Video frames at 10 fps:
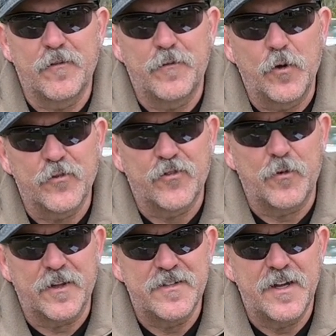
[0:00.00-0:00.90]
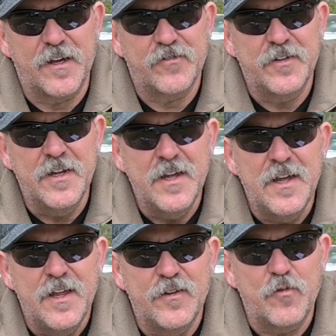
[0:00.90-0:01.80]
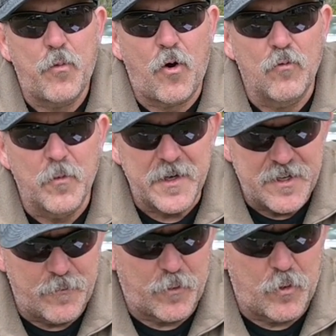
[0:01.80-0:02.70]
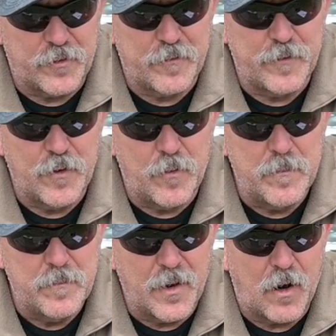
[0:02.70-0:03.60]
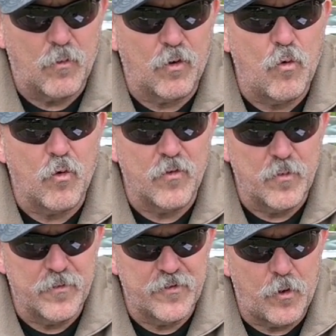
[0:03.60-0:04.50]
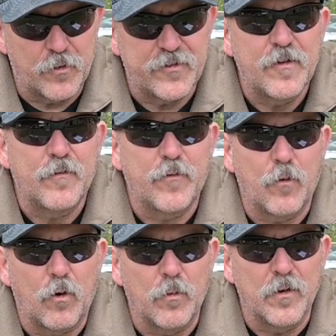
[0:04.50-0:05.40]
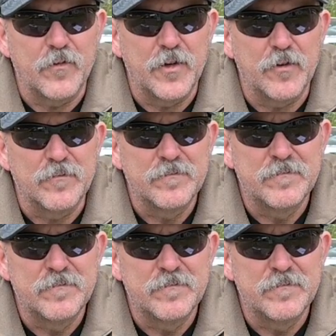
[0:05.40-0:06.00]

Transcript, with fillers: the field strength test. This part will be difficult to film, but I'll record the results for our review.